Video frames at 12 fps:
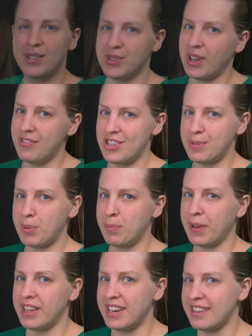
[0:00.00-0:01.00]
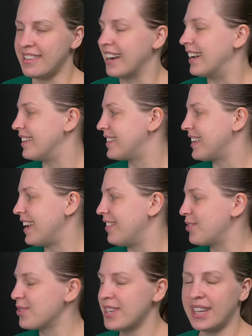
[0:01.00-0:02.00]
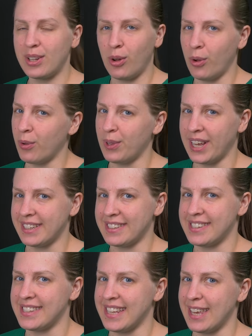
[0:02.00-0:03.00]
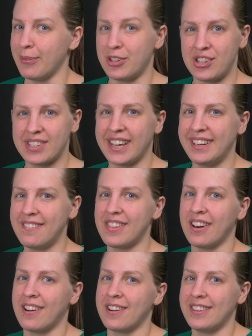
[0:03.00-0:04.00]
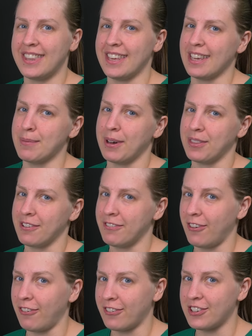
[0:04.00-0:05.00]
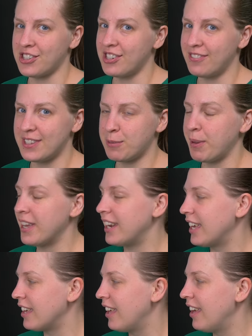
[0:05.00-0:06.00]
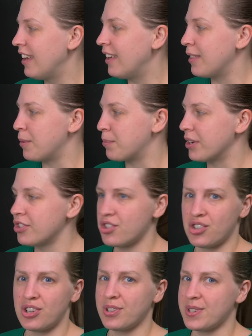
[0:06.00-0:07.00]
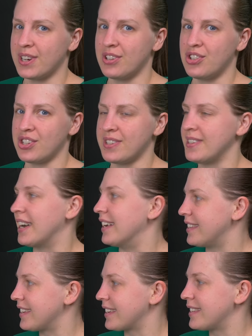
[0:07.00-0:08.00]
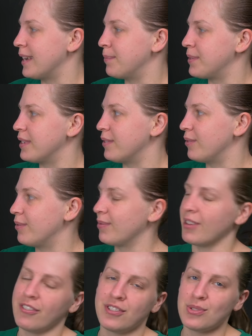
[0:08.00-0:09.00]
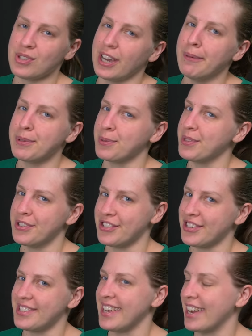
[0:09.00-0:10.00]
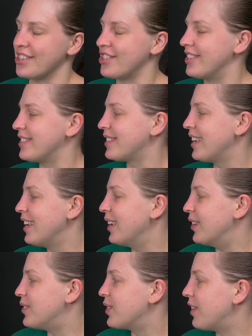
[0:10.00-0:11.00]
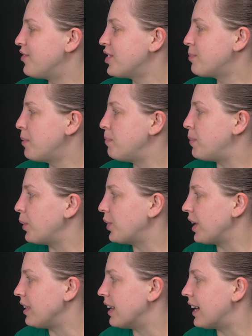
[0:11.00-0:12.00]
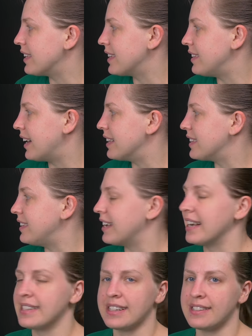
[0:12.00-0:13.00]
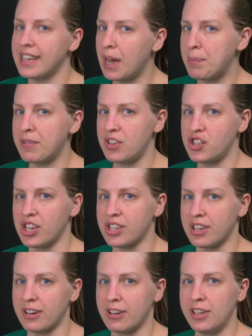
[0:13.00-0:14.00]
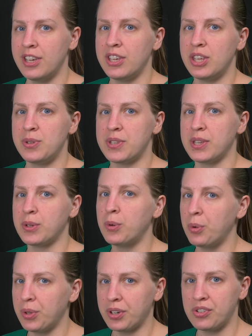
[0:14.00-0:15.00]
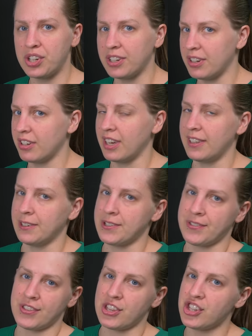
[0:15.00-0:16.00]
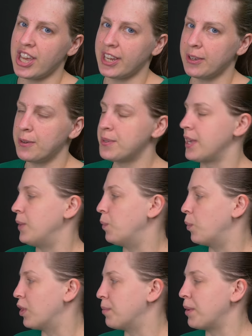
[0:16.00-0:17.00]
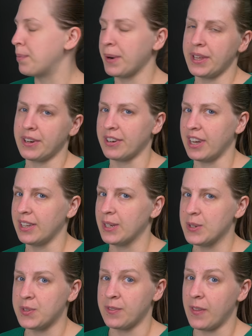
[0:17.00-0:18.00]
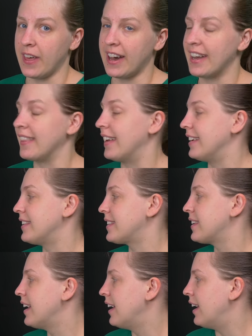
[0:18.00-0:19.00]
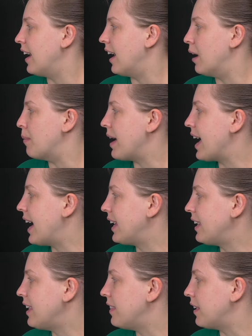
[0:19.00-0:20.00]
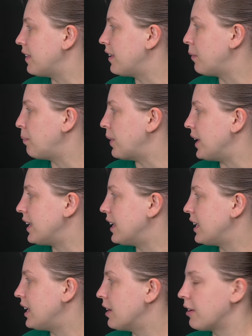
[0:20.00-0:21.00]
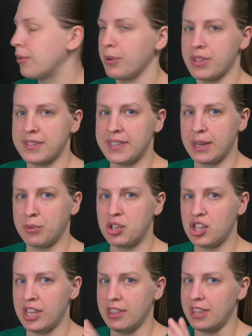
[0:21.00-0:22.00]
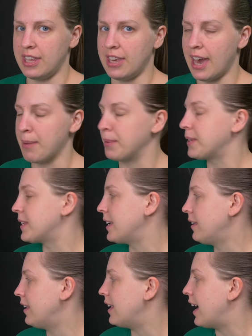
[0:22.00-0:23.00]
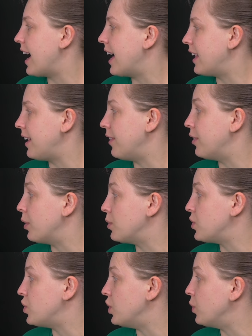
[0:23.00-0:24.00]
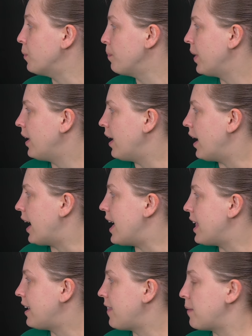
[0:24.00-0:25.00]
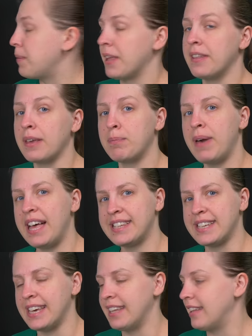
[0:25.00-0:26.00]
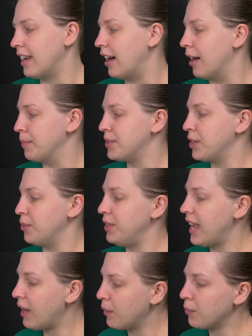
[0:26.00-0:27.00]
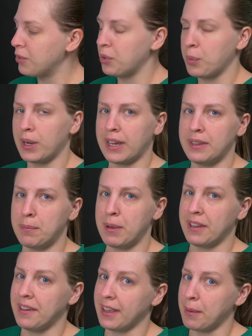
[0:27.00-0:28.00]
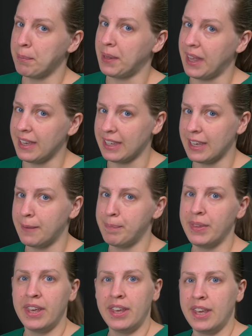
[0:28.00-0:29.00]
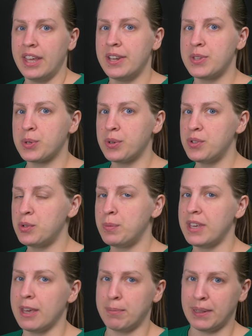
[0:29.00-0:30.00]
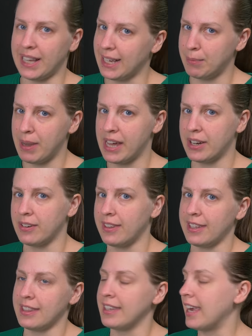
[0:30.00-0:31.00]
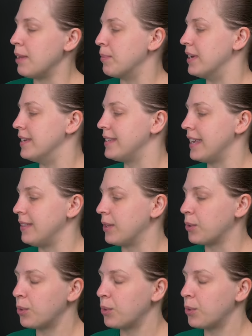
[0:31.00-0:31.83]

So I've just been painting dots, and there's not a whole lot to say, which is kind of the hard thing about the full version of this painting. The brush strokes are just dots, except a few times when they're just dashes. So I've just been building dots and dots and dots on top of each other, using cooler, darker colors for the shadows and warmer, brighter colors for the highlights. Um, I added in the little blanket here where the sandwich and the apple sit, and I added in those two. I added in the picnic basket, um, so now I'm going to work on the picnic blanket. And it's going to be a plaid pattern like the game is, and the